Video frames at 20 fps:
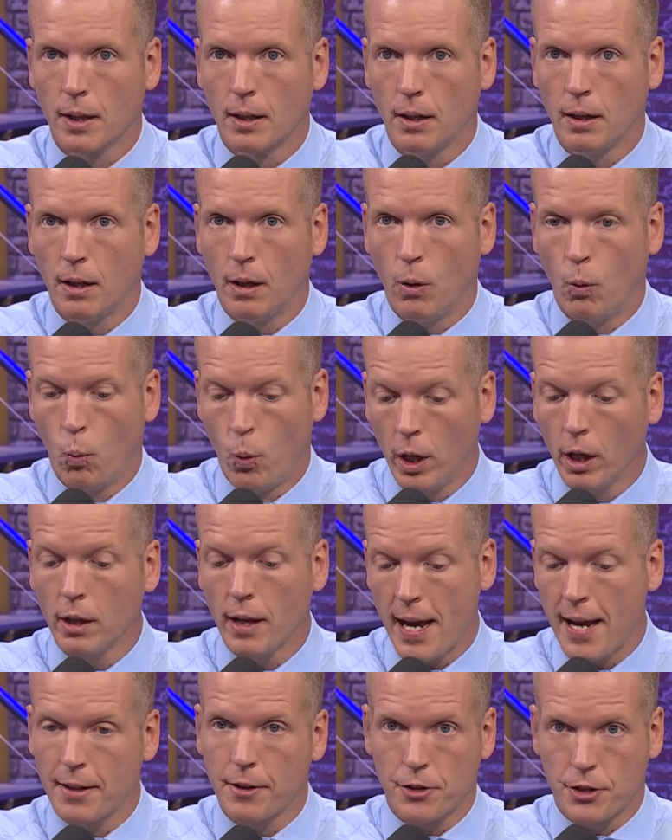You know, Will
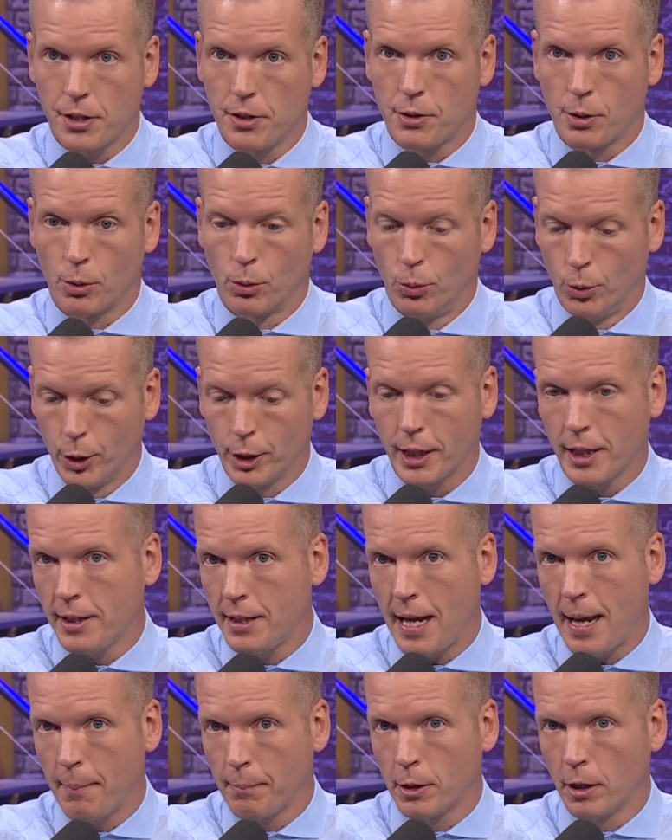Anderson's a really
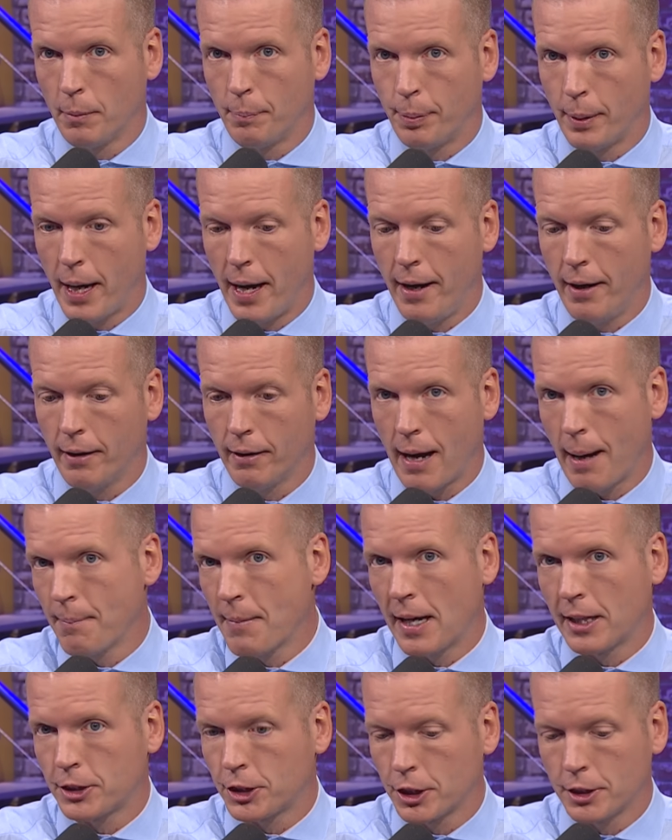damn good player. I'm
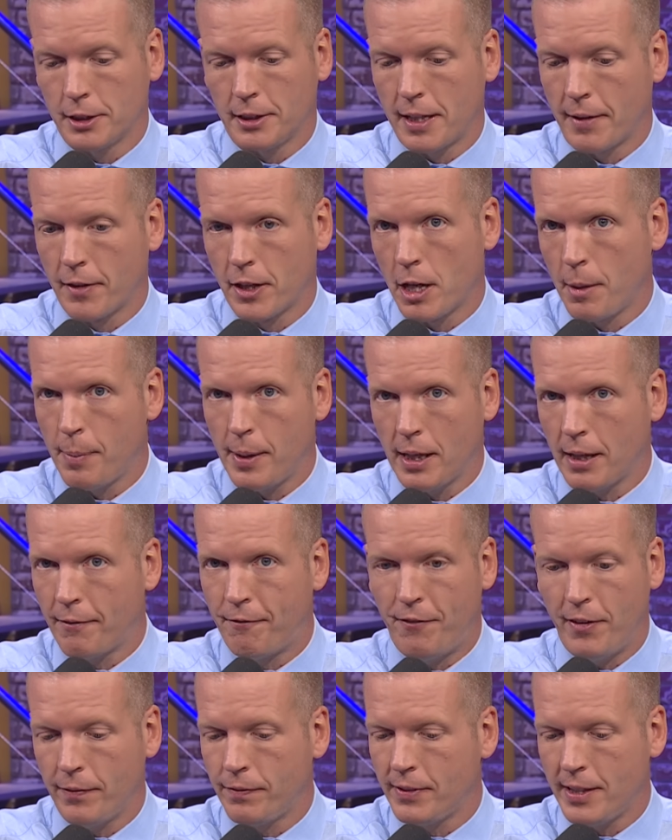not sure he's ever going to be a
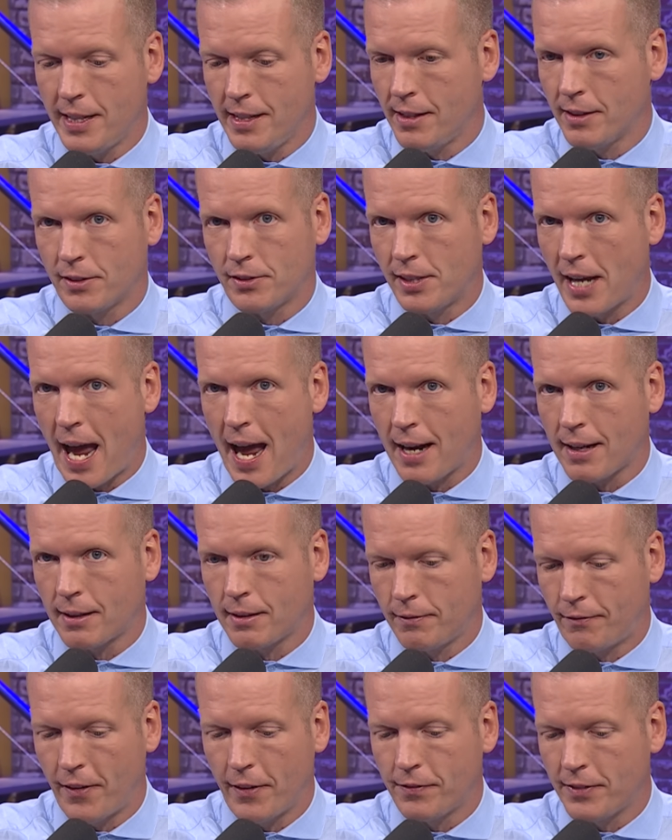15 a sack,
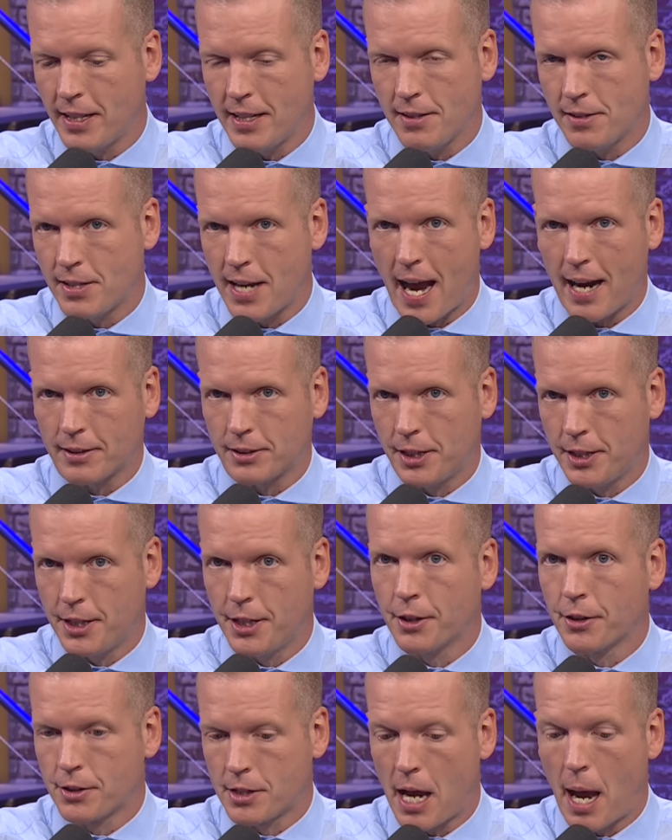15 sacks a
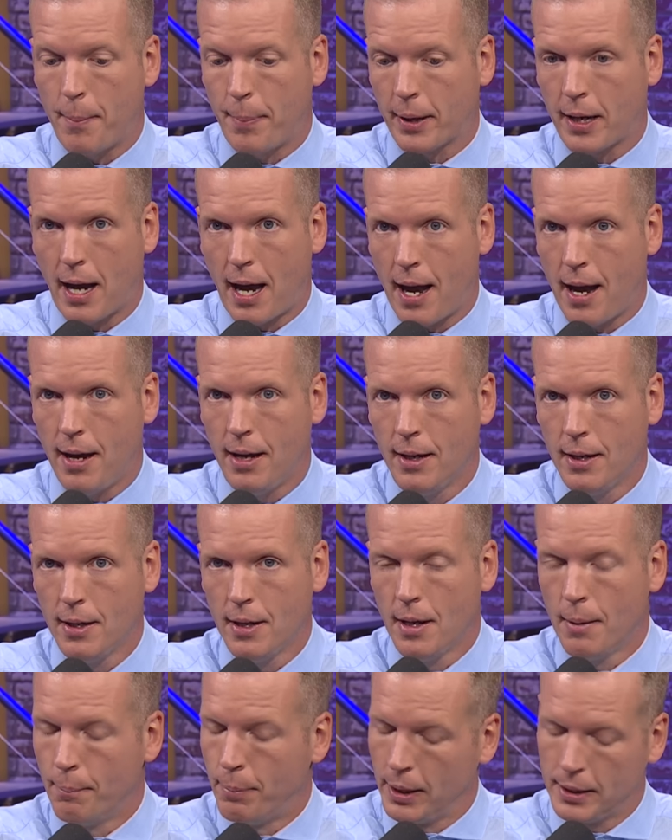year type of guy,
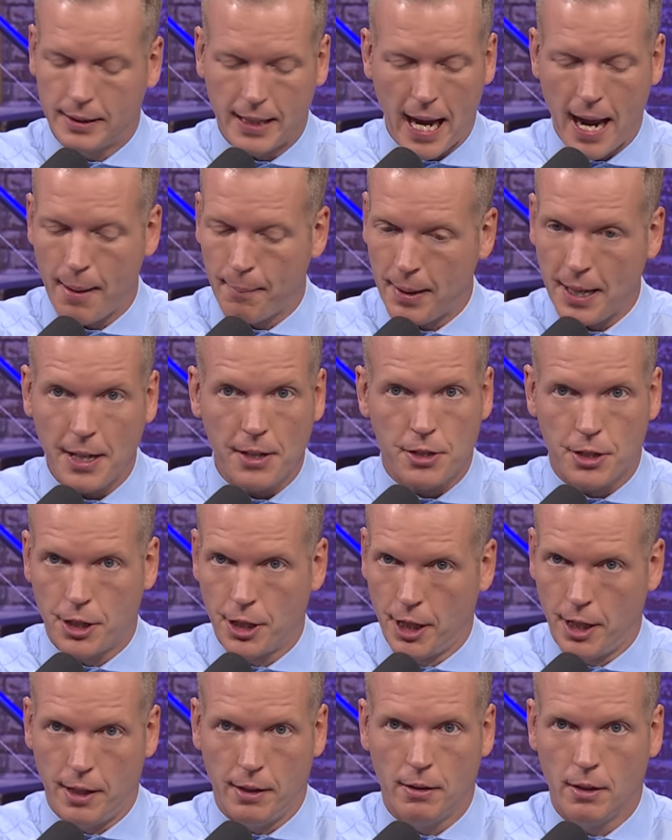but damn, he's
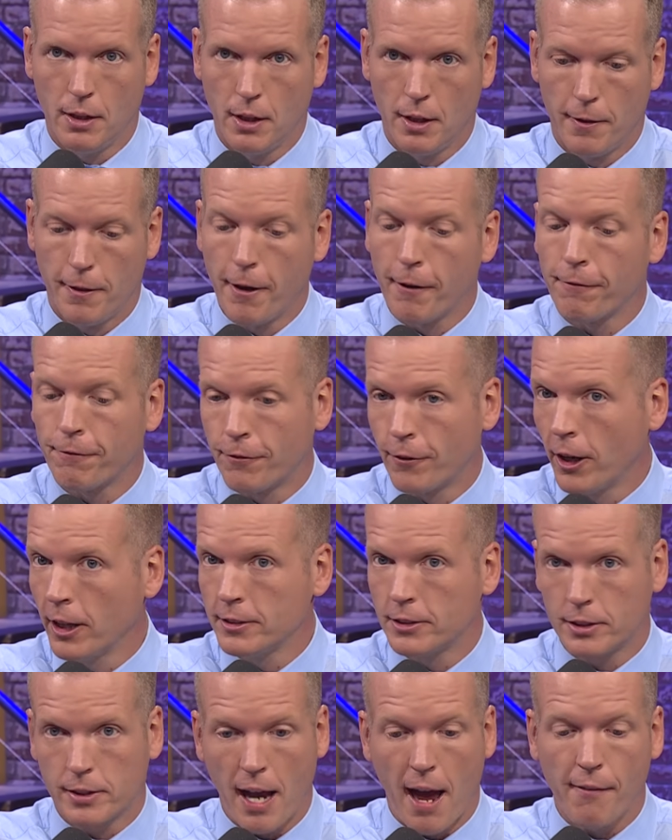good. Their front
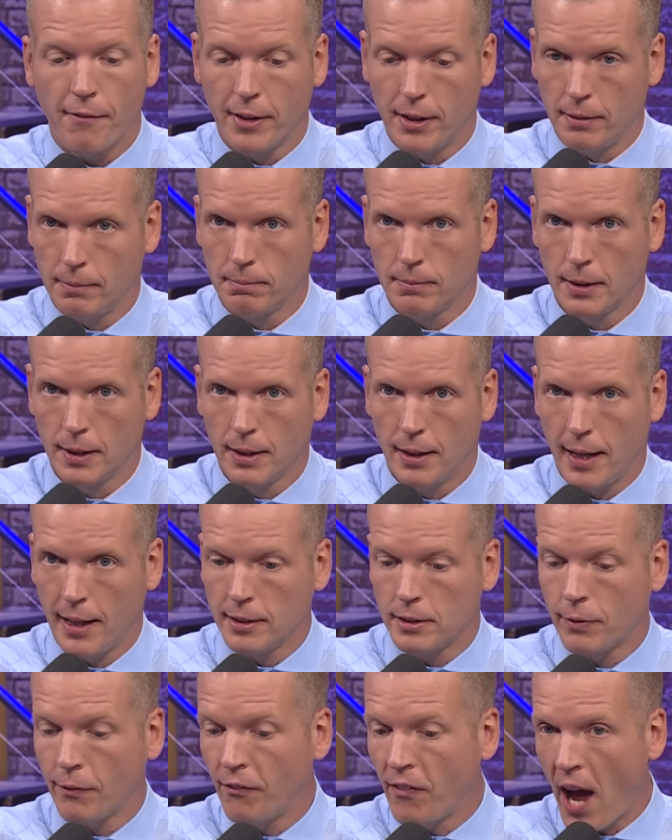seven
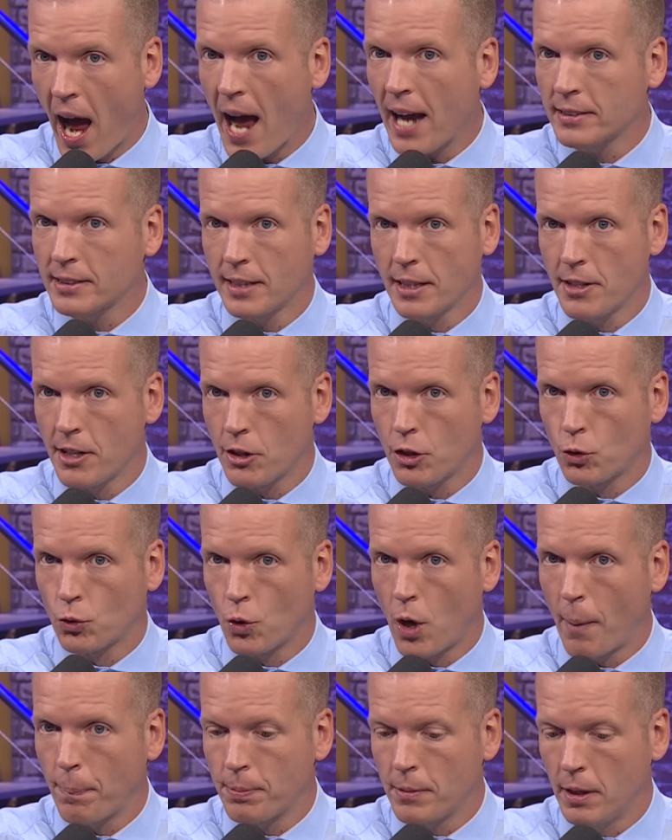is fast and
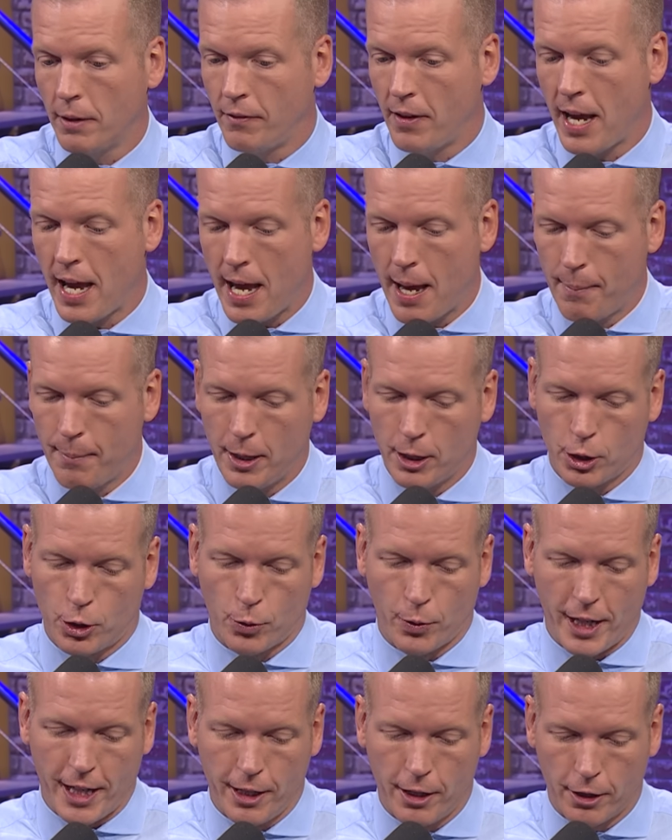disruptive. Him and
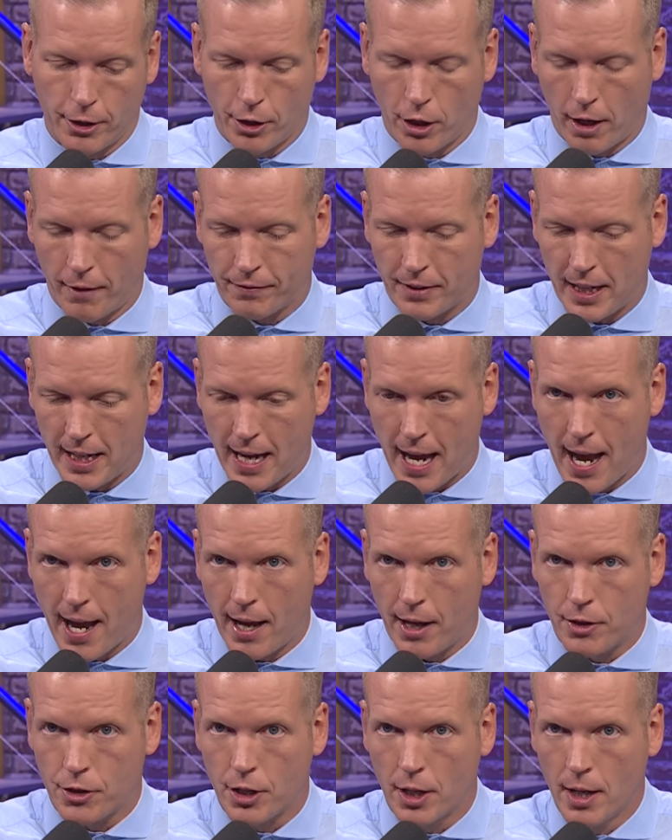Greenard off the
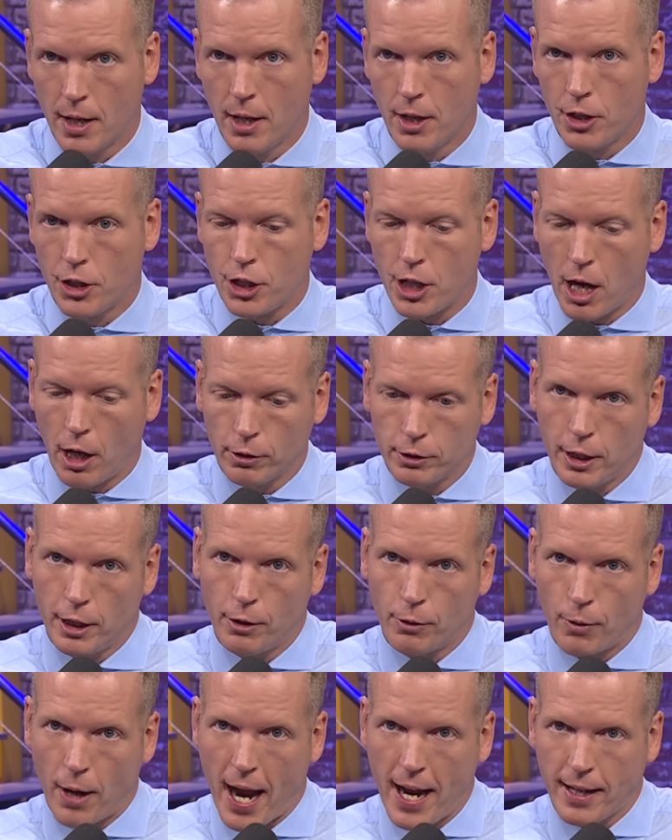edge,
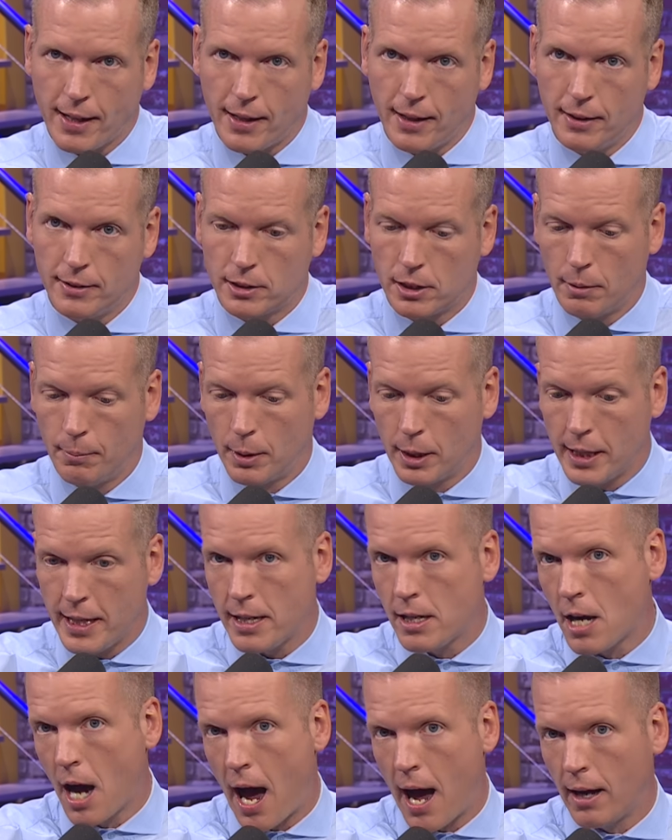Sheldon Rankins and
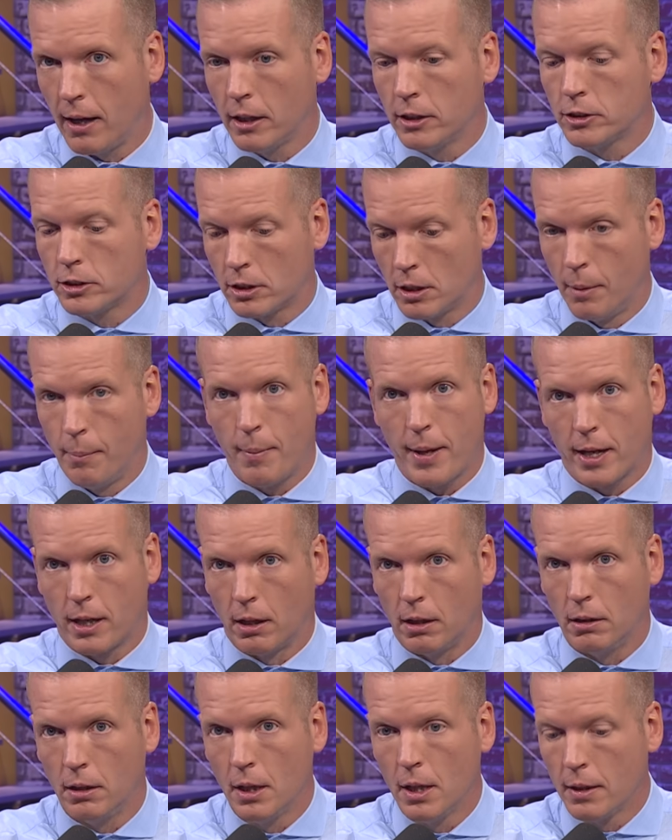Maliek Collins in the
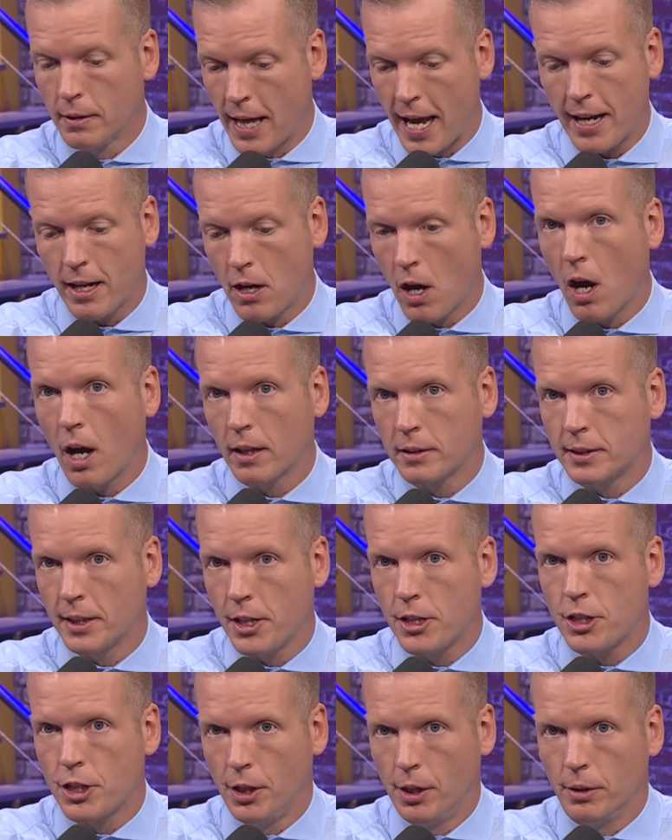middle. They cause
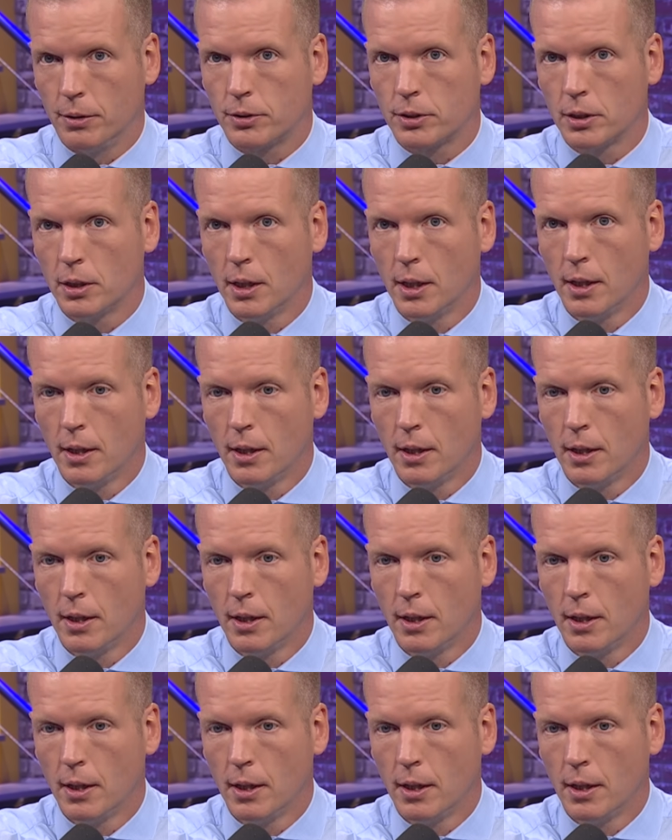issues.